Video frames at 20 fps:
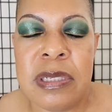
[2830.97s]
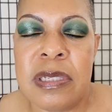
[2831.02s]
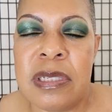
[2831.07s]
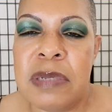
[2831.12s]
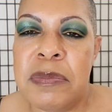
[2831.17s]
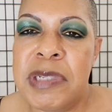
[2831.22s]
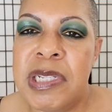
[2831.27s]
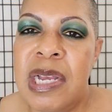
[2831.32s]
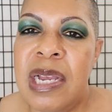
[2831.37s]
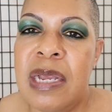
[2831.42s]
And
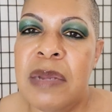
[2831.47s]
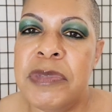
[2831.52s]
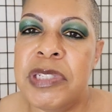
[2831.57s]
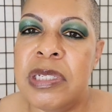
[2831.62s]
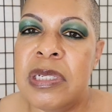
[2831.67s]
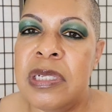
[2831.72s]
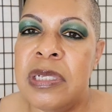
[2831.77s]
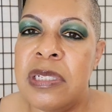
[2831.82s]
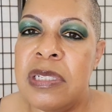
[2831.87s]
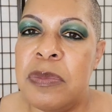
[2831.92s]
sometimes
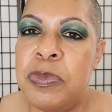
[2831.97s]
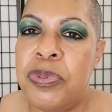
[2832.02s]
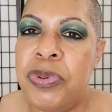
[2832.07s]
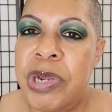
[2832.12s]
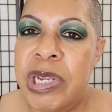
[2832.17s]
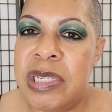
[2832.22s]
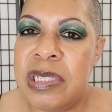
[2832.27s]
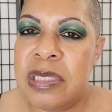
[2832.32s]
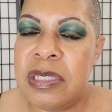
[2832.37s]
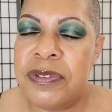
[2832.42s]
it is a
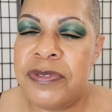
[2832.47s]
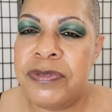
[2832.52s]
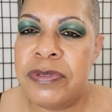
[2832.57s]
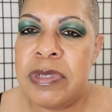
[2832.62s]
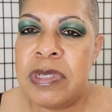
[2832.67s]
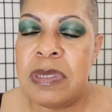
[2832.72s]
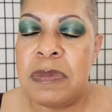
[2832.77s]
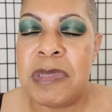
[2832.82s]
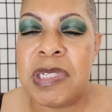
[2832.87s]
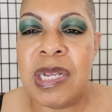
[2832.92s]
price
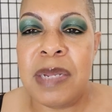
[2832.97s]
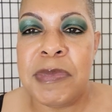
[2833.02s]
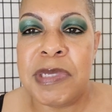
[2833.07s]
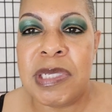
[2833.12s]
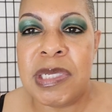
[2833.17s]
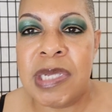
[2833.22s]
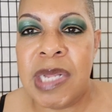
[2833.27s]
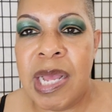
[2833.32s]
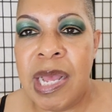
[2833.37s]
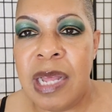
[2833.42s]
difference, sometimes
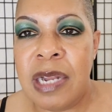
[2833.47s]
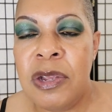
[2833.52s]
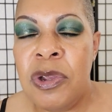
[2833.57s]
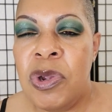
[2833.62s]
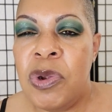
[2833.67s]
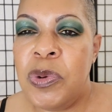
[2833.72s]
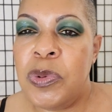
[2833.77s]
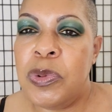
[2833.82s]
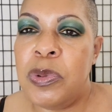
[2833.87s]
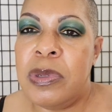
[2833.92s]
it's not,
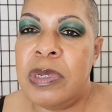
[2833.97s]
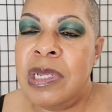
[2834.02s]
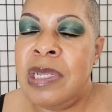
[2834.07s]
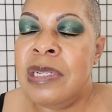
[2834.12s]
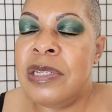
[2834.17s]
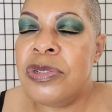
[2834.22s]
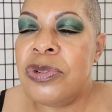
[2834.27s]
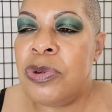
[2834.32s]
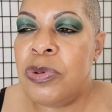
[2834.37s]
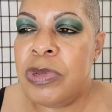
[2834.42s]
or
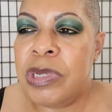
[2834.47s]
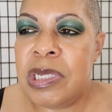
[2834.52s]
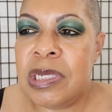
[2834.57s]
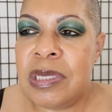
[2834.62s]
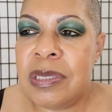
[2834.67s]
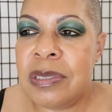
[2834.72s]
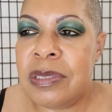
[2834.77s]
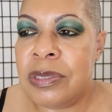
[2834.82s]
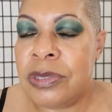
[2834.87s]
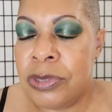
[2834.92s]
and it's
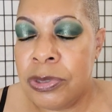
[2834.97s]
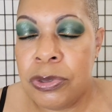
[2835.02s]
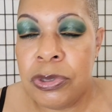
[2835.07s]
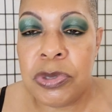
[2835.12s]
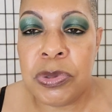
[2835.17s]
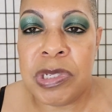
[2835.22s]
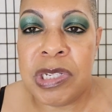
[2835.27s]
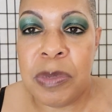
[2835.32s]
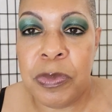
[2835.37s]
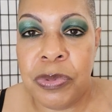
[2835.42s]
always
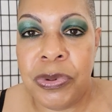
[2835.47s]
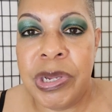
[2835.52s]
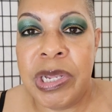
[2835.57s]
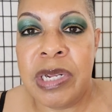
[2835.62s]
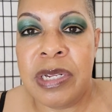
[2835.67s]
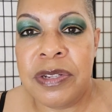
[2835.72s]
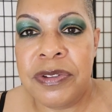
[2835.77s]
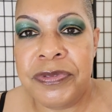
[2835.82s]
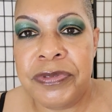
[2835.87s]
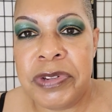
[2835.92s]
usually a
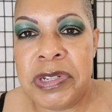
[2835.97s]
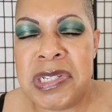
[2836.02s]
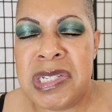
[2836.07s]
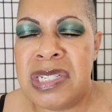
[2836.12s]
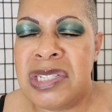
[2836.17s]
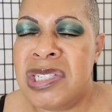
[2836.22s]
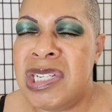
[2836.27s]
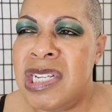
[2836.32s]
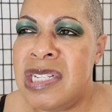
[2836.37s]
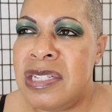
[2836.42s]
brand difference.
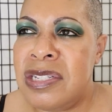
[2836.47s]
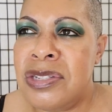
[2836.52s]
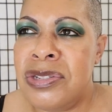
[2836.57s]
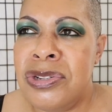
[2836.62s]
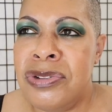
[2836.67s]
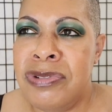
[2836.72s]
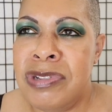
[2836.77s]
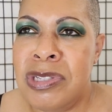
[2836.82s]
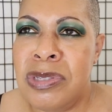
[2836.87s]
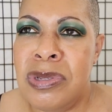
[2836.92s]
And she has a
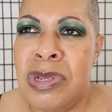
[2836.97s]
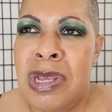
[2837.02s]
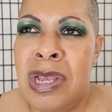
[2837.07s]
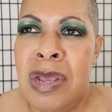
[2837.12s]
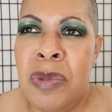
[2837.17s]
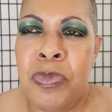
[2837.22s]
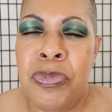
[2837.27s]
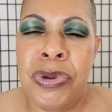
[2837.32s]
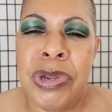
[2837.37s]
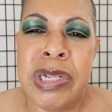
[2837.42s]
series
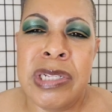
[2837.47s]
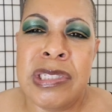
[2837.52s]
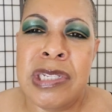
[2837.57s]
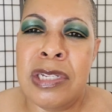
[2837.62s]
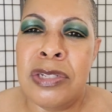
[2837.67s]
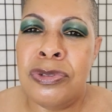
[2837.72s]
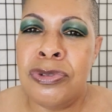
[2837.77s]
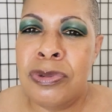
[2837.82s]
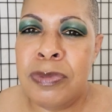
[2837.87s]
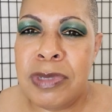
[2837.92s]
brands
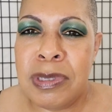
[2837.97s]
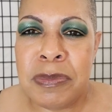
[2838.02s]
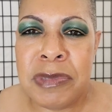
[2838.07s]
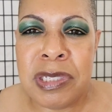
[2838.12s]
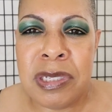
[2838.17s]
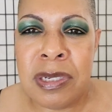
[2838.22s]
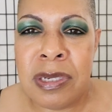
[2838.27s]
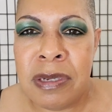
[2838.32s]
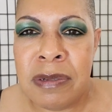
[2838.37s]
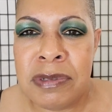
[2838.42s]
that dupe
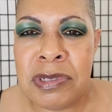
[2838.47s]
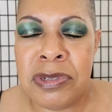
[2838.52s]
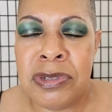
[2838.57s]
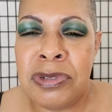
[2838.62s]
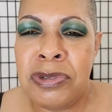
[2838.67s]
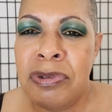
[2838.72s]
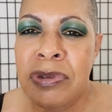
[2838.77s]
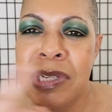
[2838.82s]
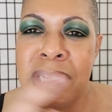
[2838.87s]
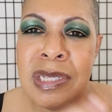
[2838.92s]
themselves, so
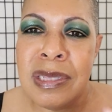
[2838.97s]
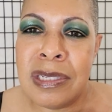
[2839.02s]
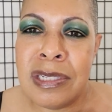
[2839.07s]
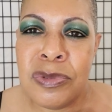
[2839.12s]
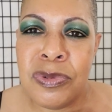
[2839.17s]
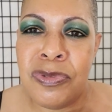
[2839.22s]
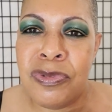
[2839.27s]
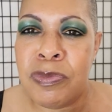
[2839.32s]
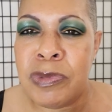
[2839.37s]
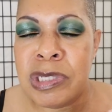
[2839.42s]
you don't need
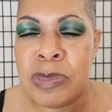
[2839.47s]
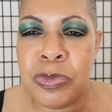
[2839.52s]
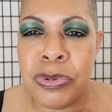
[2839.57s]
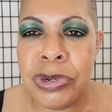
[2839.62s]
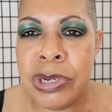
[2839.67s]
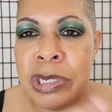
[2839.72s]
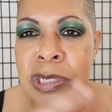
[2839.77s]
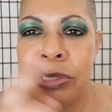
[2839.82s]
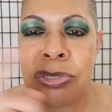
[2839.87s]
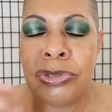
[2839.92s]
this one from this
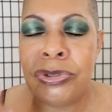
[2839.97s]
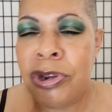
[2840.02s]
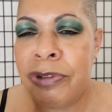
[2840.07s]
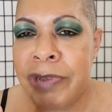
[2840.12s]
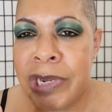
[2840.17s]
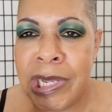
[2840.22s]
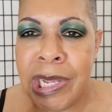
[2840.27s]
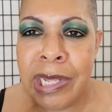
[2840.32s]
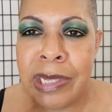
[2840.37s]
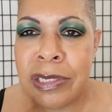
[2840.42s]
brand because you
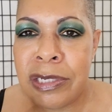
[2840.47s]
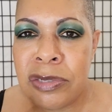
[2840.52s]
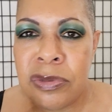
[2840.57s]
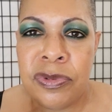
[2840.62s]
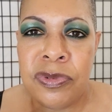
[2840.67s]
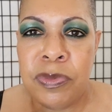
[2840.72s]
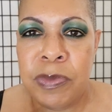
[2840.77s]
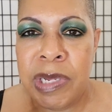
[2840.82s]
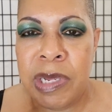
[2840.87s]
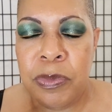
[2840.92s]
already got this
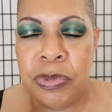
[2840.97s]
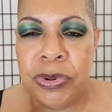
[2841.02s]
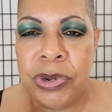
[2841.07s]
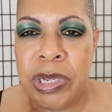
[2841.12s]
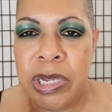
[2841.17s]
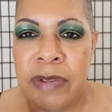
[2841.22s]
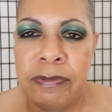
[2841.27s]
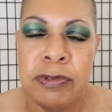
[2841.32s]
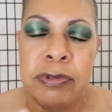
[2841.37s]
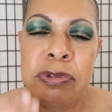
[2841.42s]
one from that
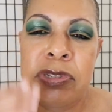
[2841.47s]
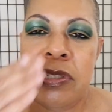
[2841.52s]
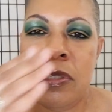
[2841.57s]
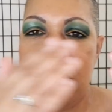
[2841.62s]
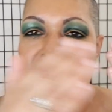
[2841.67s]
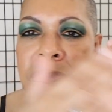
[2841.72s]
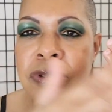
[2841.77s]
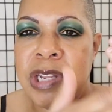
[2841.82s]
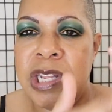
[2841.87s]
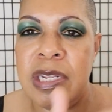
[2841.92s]
brand. If you
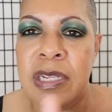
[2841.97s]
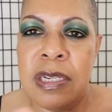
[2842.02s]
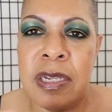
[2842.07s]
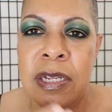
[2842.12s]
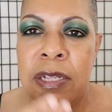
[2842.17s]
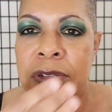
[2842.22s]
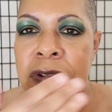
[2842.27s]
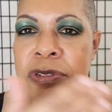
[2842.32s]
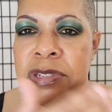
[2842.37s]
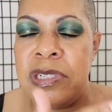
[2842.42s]
just look at the
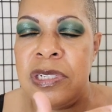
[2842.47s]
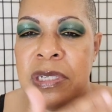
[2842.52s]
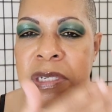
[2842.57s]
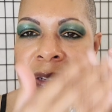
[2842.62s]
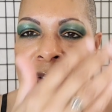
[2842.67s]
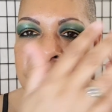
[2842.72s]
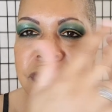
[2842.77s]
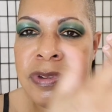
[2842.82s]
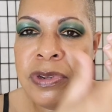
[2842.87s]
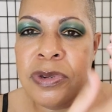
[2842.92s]
colors in a
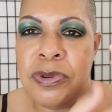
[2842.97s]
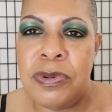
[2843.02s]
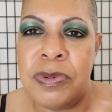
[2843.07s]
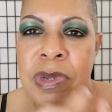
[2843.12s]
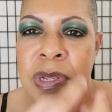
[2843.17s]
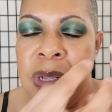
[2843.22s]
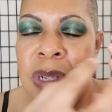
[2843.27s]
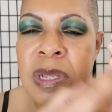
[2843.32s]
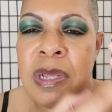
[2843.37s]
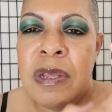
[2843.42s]
different
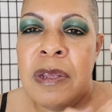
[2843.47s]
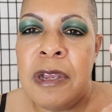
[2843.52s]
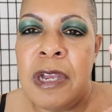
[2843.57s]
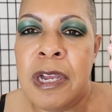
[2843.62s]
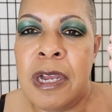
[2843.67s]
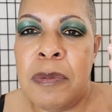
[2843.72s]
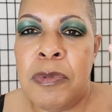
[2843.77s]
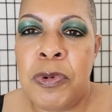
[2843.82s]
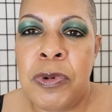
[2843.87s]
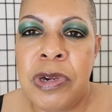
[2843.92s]

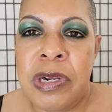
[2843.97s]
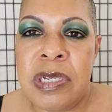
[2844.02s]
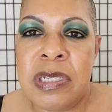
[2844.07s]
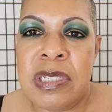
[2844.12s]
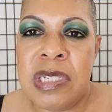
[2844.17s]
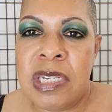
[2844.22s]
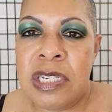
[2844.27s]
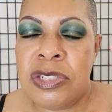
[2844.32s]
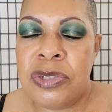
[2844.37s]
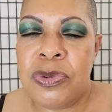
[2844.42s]
um,
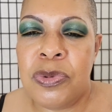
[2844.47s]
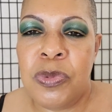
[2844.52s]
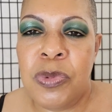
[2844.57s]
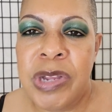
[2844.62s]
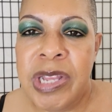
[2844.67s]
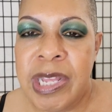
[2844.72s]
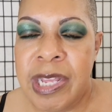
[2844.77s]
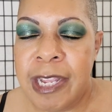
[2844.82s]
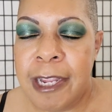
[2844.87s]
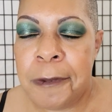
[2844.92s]
organizational
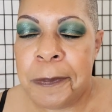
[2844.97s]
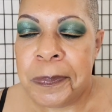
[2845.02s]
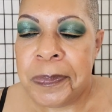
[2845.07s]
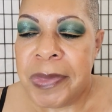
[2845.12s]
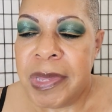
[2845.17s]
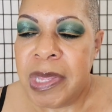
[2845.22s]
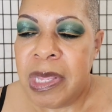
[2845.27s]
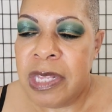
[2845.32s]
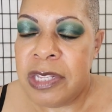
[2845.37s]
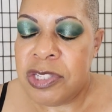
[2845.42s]
way,
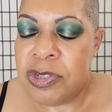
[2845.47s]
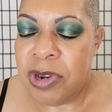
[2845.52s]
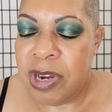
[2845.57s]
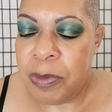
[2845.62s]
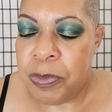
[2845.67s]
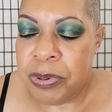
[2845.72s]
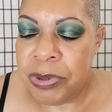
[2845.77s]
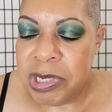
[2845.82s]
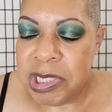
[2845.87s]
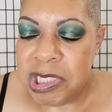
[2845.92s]
and so I
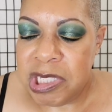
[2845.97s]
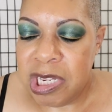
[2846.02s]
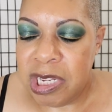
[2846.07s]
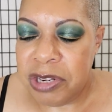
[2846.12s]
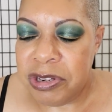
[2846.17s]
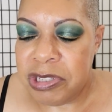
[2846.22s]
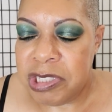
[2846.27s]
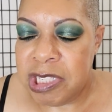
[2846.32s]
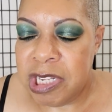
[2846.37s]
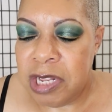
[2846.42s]

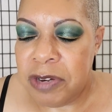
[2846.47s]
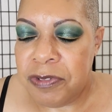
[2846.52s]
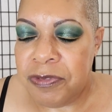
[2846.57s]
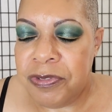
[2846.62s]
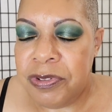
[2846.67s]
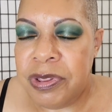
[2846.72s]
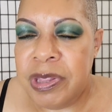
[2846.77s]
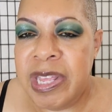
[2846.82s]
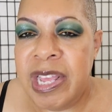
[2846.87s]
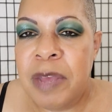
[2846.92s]
appreciate her channel
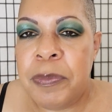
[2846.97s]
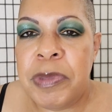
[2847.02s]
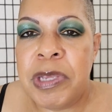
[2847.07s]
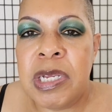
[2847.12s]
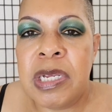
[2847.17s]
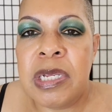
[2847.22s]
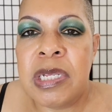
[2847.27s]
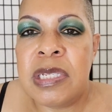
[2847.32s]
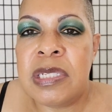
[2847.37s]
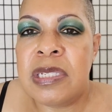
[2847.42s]
for that
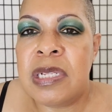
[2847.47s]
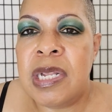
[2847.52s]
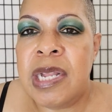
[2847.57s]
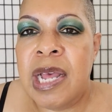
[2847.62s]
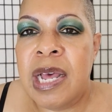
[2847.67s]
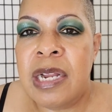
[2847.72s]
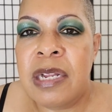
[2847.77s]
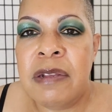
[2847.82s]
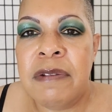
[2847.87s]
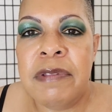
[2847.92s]
because a
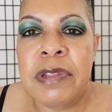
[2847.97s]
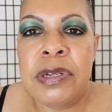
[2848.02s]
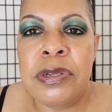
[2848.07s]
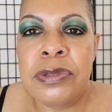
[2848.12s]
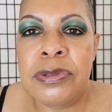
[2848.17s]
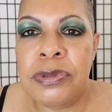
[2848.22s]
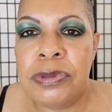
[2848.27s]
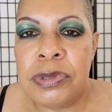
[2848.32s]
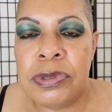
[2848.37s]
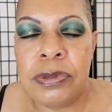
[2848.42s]
lot of the
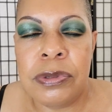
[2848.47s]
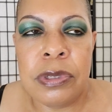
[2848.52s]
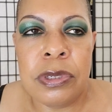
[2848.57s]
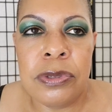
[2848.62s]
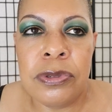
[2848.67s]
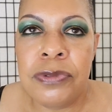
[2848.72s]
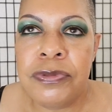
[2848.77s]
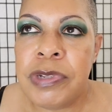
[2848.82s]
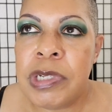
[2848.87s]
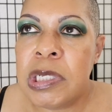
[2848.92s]
new, new, the
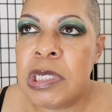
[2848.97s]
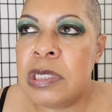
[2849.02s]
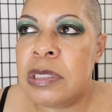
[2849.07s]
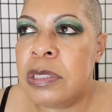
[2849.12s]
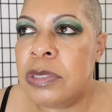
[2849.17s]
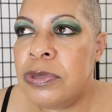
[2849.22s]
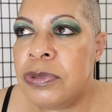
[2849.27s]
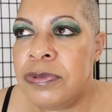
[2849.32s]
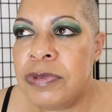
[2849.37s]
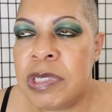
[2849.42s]
new release,
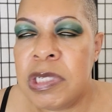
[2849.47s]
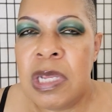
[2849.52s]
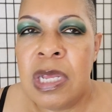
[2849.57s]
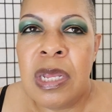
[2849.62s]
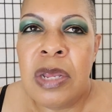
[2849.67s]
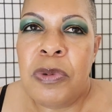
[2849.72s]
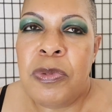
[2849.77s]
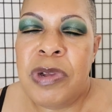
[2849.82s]
the new release.